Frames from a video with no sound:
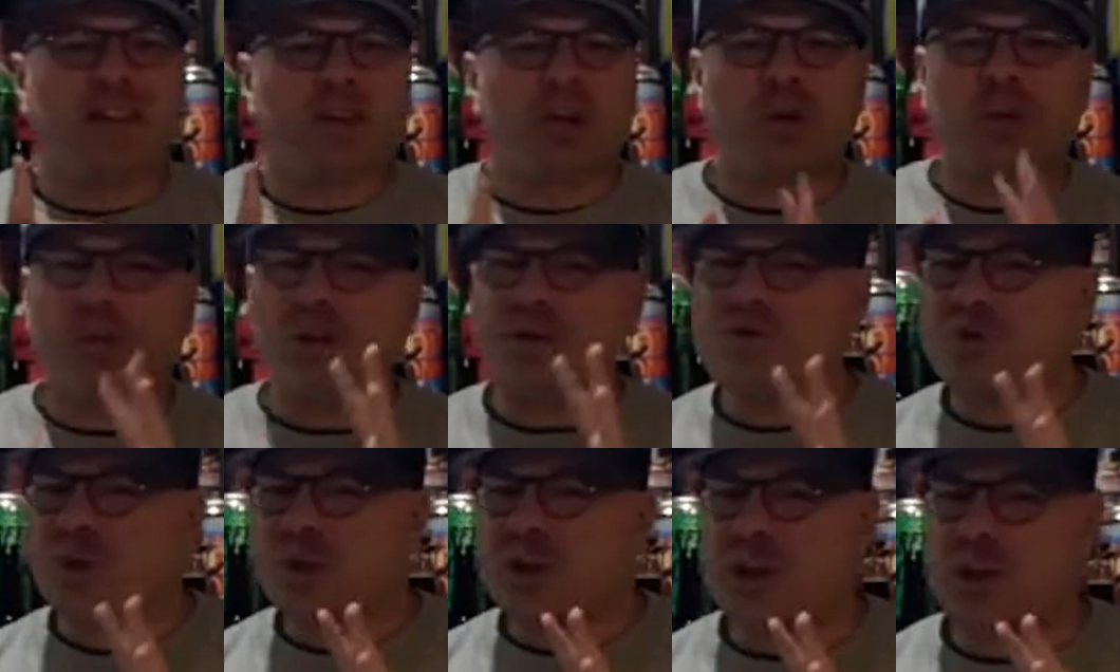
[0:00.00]

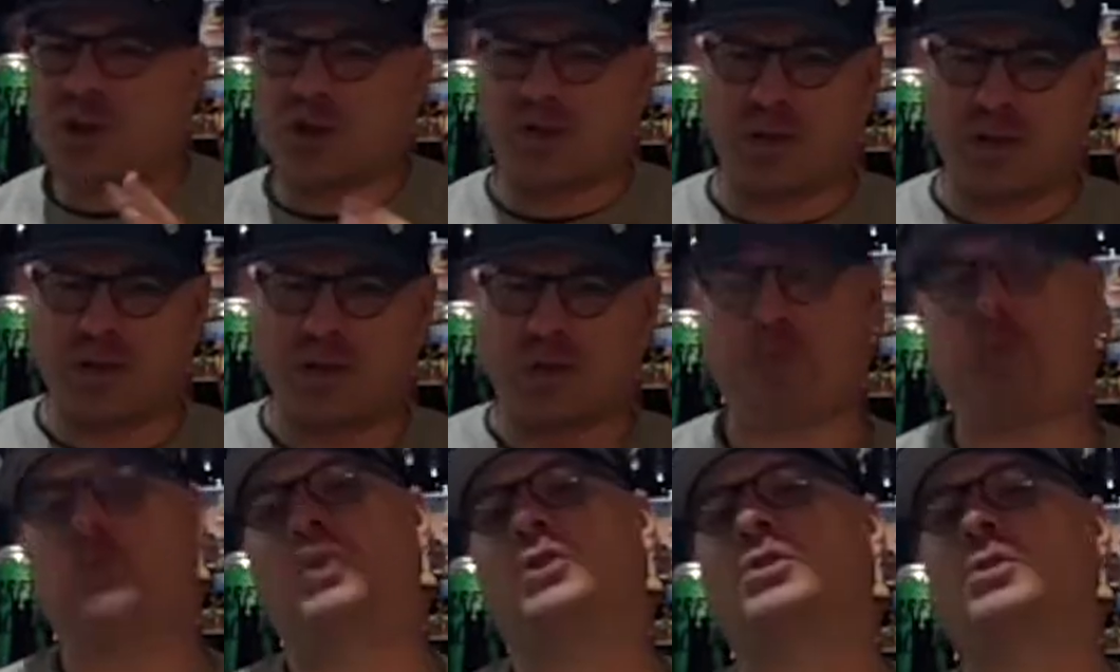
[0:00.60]
globally, drink locally, and
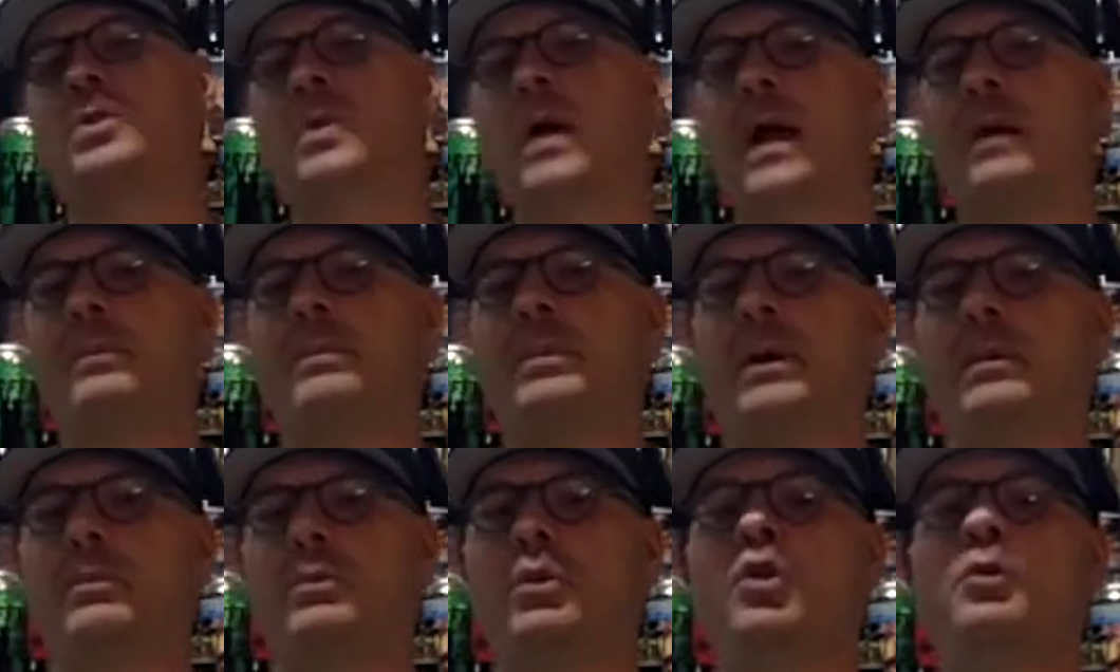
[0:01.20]
support the crap
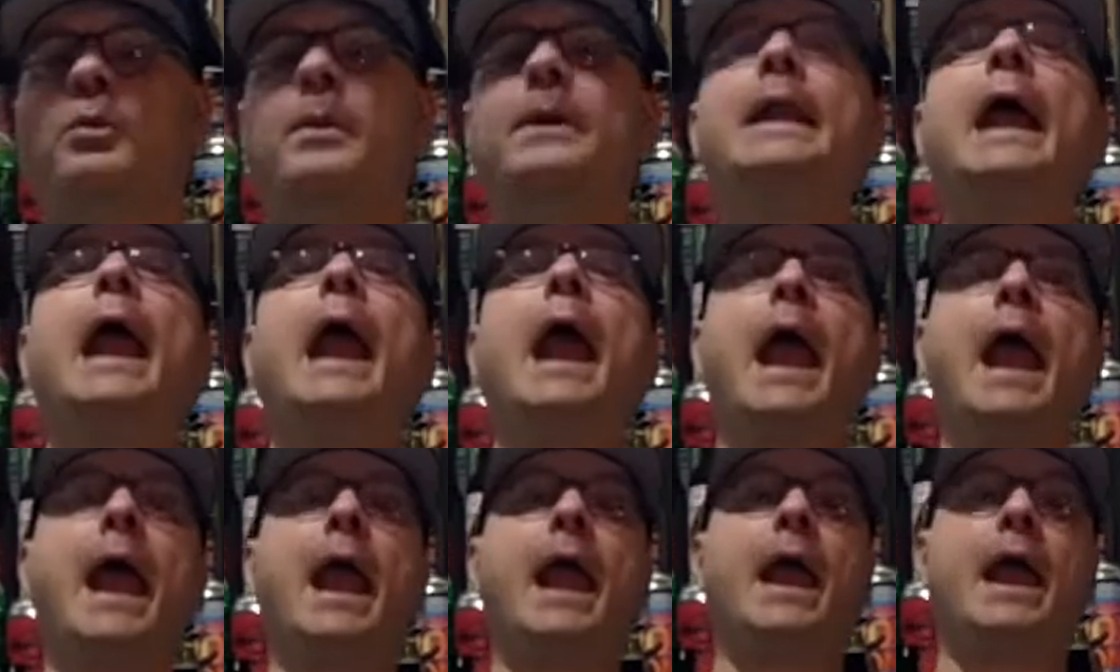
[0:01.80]
beer movement,
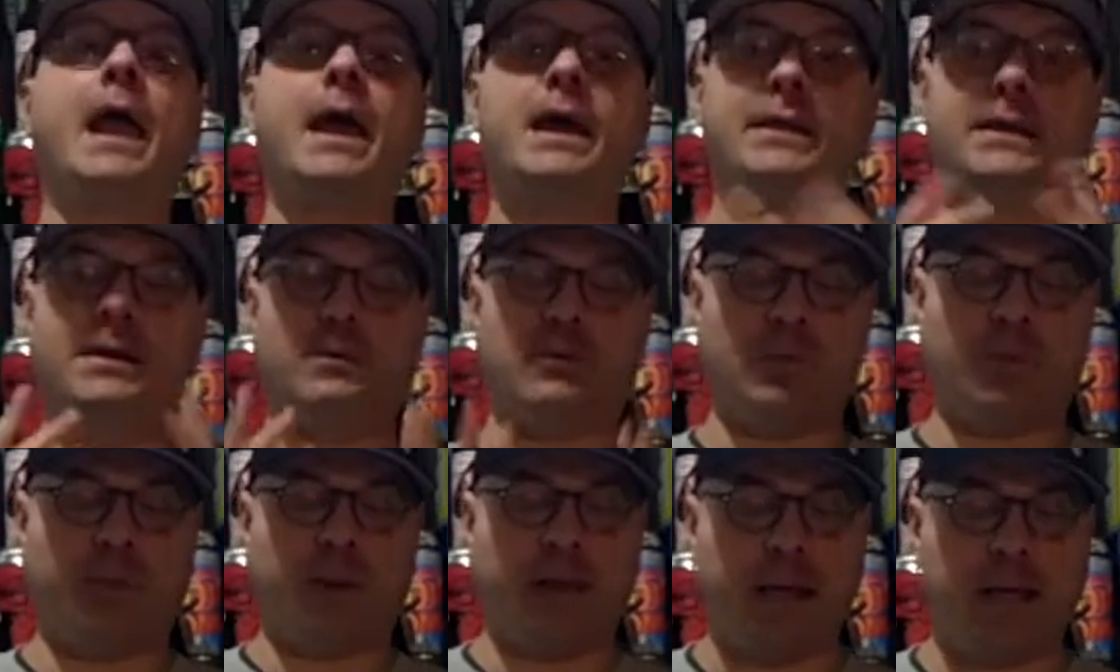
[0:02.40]
and it
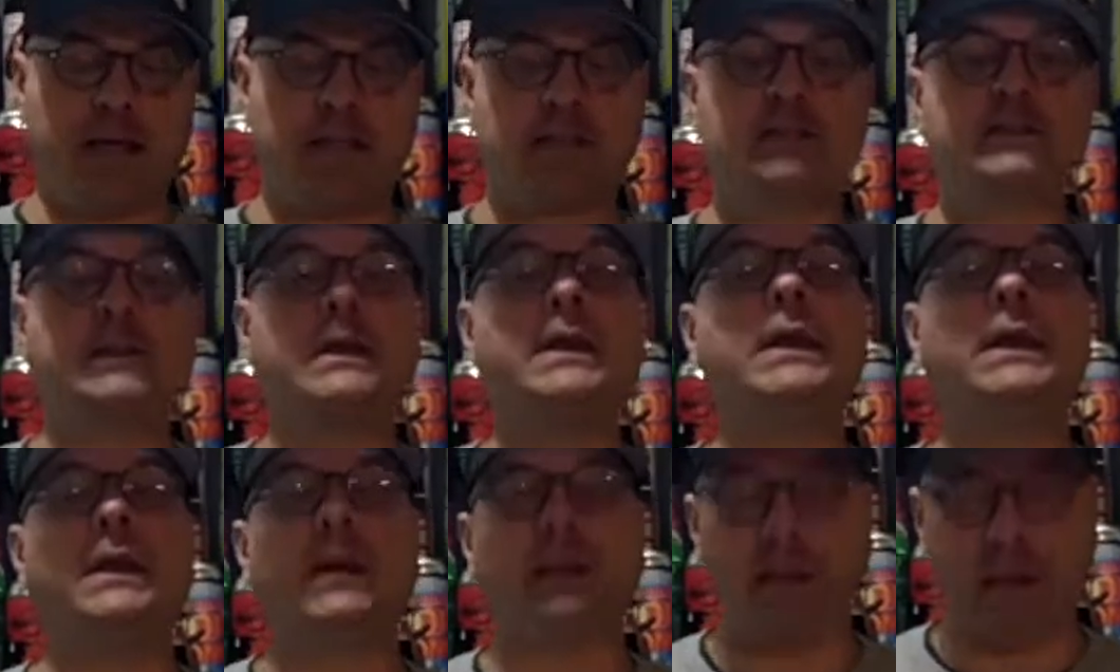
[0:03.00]
would be
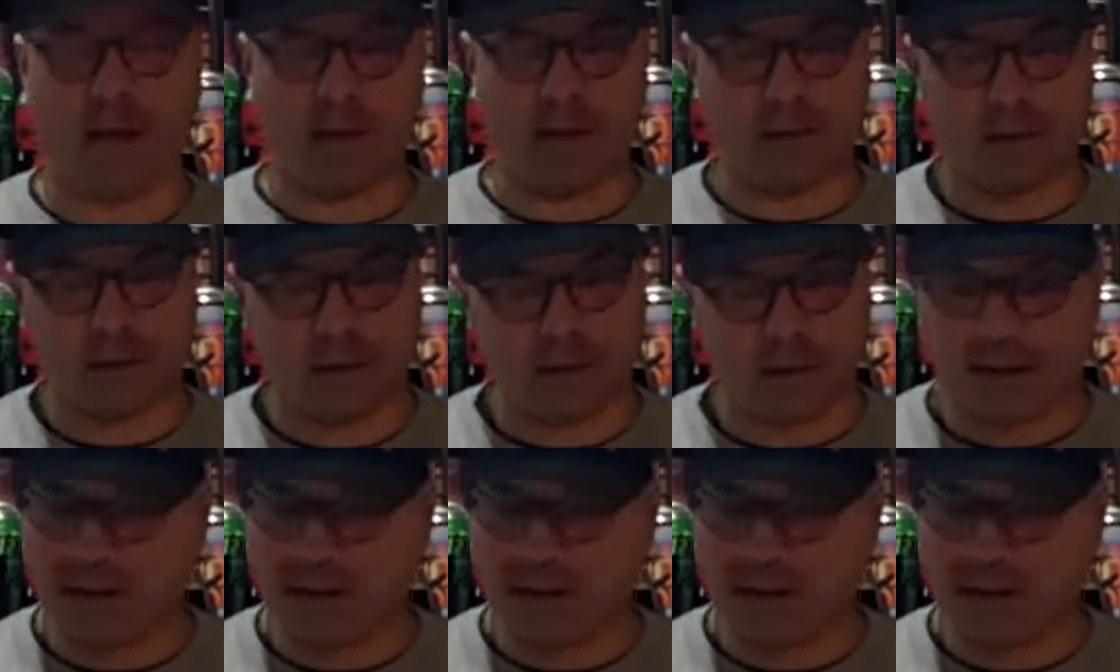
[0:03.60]
exceedingly